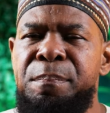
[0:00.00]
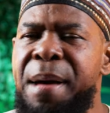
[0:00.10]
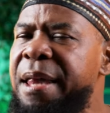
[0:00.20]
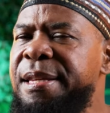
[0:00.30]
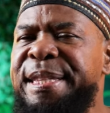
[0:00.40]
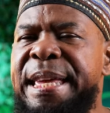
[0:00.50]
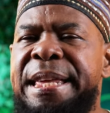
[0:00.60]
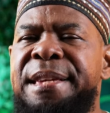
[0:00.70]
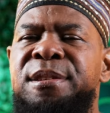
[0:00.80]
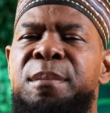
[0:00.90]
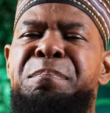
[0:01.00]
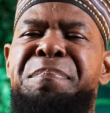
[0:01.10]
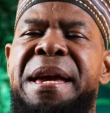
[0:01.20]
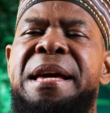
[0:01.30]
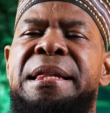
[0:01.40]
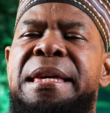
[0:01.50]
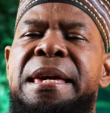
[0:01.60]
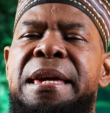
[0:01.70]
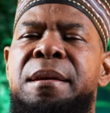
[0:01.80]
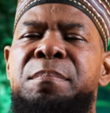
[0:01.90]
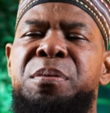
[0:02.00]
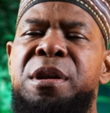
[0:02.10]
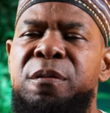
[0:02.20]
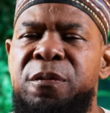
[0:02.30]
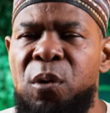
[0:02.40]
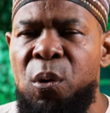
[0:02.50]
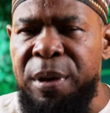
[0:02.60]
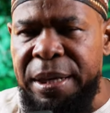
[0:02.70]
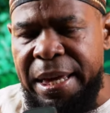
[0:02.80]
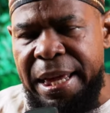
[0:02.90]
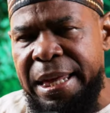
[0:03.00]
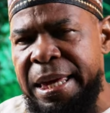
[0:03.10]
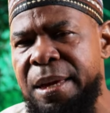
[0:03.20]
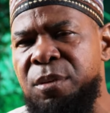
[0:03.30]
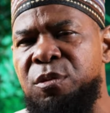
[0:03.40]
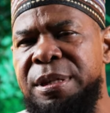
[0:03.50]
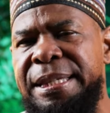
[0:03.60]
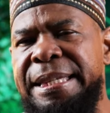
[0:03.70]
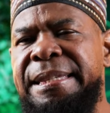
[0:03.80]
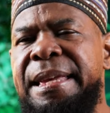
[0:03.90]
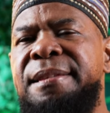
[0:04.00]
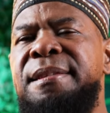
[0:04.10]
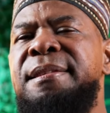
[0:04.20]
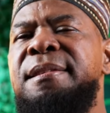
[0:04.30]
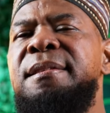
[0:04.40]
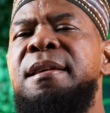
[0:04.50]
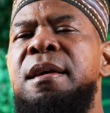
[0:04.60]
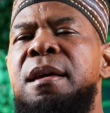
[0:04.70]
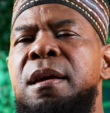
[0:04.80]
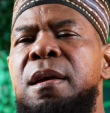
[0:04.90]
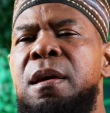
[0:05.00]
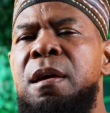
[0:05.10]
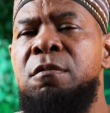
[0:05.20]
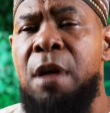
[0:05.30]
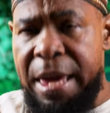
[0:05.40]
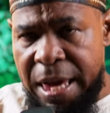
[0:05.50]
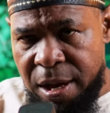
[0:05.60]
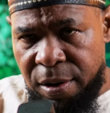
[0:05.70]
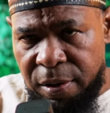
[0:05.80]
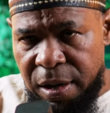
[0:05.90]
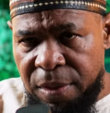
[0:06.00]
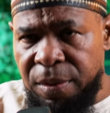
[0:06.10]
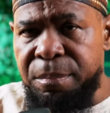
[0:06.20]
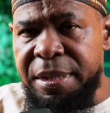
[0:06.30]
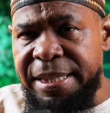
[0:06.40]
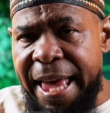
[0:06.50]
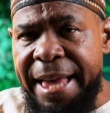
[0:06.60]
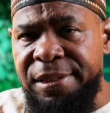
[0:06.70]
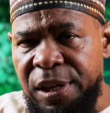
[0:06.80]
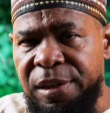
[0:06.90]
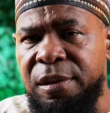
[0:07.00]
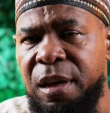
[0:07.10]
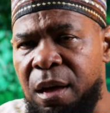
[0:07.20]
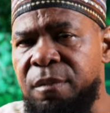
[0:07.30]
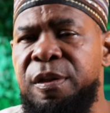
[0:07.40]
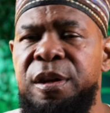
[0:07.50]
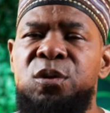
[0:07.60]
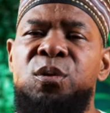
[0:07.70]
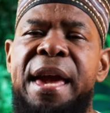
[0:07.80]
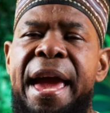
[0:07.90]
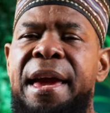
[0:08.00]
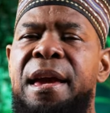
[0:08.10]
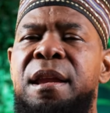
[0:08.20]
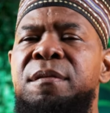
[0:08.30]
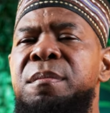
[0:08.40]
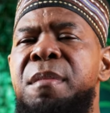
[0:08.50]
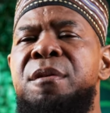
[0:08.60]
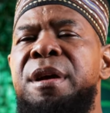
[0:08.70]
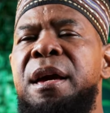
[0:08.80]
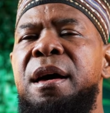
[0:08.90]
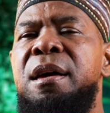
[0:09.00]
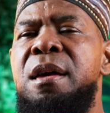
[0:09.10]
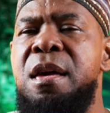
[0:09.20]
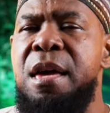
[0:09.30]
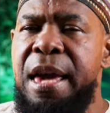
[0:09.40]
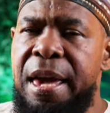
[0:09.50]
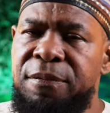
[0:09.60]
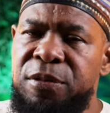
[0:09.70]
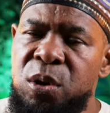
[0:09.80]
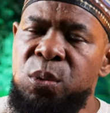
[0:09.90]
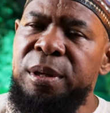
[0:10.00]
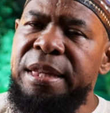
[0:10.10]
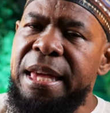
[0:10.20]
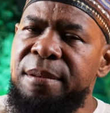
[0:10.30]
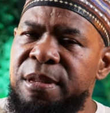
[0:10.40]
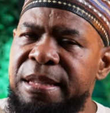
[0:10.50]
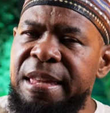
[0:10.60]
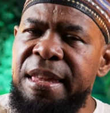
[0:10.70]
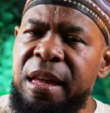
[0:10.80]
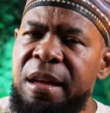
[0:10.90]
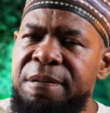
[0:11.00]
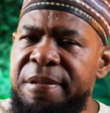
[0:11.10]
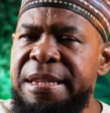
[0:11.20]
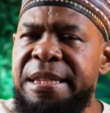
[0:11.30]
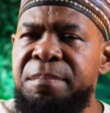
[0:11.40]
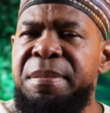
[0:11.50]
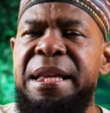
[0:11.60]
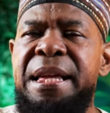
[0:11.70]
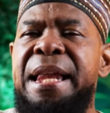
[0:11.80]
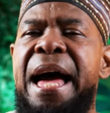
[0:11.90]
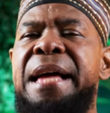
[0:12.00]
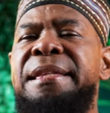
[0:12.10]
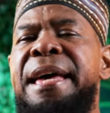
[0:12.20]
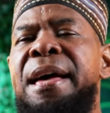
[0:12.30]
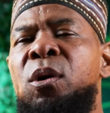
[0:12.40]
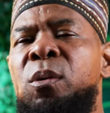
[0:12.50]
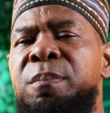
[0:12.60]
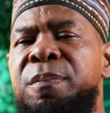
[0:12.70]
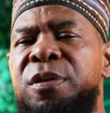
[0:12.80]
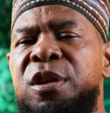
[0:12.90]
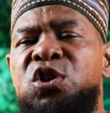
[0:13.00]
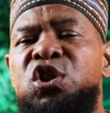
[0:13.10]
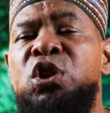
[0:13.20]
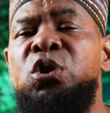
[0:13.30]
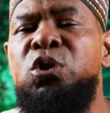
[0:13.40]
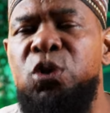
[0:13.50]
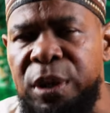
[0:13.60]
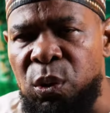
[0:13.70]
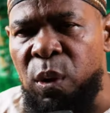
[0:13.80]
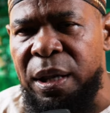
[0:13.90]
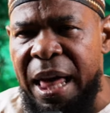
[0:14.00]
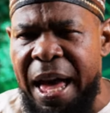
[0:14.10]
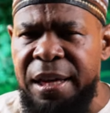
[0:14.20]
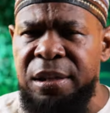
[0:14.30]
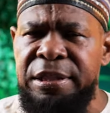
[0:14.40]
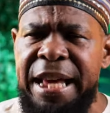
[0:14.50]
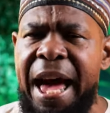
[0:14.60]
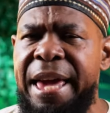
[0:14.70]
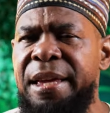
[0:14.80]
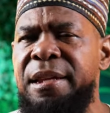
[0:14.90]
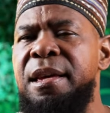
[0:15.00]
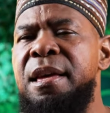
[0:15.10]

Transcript: Palestinians are barely putting forward any resistance. Right here in the masajid of the UK and of America, if you were to give sadaqah fi sabilillah to help the children who are dying,